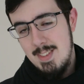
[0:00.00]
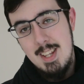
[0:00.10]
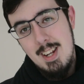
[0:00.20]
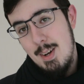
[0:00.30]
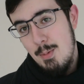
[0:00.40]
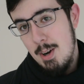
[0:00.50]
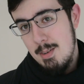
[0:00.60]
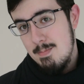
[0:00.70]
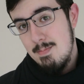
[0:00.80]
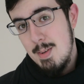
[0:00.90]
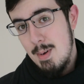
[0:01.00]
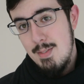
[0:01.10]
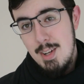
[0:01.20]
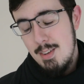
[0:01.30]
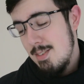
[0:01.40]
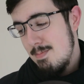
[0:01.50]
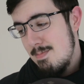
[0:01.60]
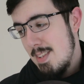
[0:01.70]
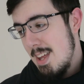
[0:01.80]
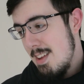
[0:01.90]
and then I wear it on my videos.
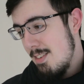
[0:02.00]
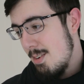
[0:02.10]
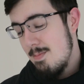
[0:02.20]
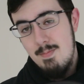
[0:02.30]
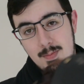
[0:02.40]
So